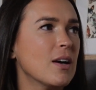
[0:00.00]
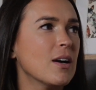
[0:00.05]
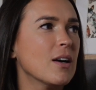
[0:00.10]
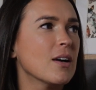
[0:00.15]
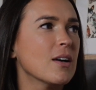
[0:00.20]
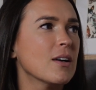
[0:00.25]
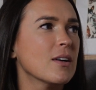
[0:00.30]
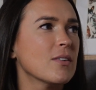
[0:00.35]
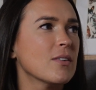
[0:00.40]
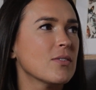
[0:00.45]

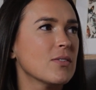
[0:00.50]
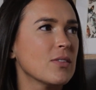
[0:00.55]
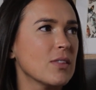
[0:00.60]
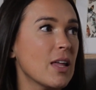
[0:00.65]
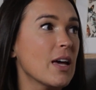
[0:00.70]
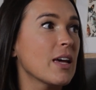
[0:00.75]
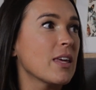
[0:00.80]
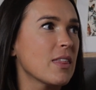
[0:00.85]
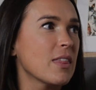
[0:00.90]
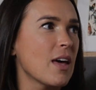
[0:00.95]
are
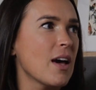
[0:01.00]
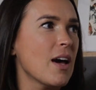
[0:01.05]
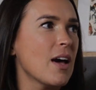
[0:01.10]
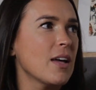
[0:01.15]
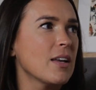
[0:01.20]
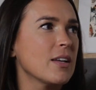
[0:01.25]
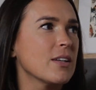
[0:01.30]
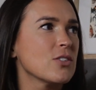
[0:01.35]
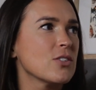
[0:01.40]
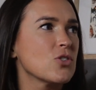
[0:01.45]
like
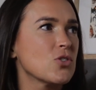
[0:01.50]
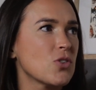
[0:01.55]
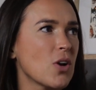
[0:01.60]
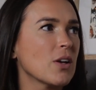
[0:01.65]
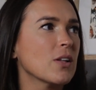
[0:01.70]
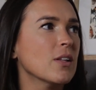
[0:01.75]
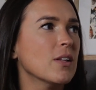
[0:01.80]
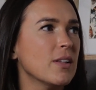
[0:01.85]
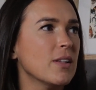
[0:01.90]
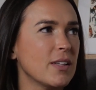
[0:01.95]
that
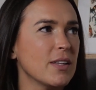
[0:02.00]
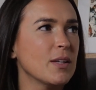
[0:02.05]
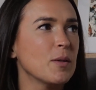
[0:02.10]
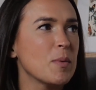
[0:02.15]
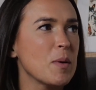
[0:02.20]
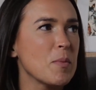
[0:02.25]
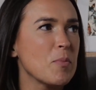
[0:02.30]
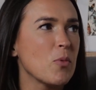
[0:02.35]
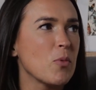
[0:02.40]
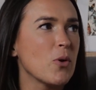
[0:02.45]
struggle a
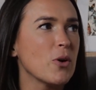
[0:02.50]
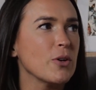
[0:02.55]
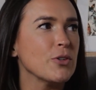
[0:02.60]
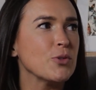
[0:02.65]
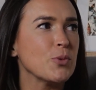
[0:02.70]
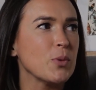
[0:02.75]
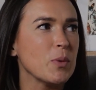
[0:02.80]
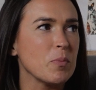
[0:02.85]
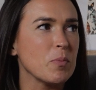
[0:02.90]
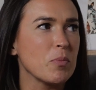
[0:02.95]
little bit more
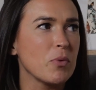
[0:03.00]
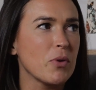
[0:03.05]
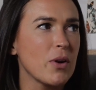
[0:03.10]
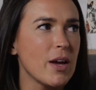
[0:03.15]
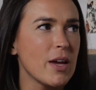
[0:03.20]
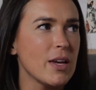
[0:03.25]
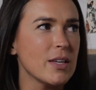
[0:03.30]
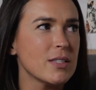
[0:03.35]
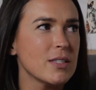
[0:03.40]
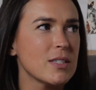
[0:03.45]
to
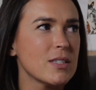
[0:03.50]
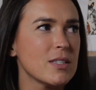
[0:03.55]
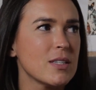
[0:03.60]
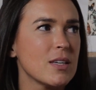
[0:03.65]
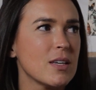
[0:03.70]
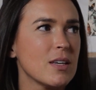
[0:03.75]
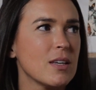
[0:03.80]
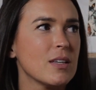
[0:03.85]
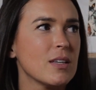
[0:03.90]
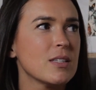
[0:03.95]
embrace
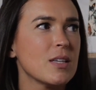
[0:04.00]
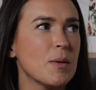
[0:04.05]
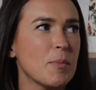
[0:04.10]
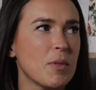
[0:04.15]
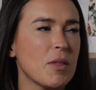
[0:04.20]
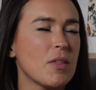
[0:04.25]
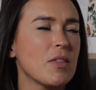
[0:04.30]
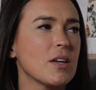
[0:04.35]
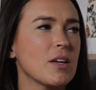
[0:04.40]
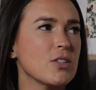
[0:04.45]
some
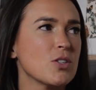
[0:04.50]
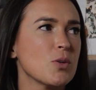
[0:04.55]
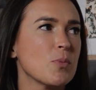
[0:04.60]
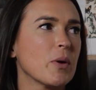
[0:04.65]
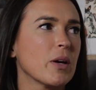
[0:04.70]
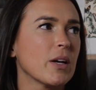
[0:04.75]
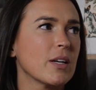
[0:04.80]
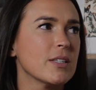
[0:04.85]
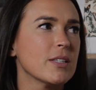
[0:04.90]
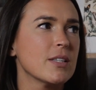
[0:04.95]
of the things you're
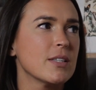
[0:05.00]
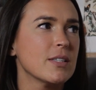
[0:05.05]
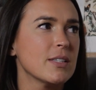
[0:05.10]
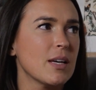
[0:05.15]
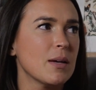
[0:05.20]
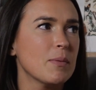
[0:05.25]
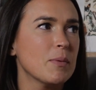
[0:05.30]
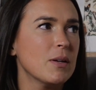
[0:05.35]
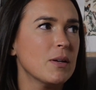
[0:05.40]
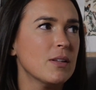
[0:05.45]
bringing to the
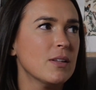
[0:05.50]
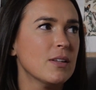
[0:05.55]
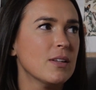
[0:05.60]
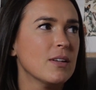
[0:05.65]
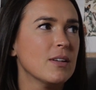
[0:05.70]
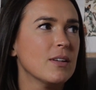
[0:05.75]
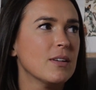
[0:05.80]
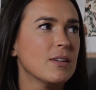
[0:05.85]
table?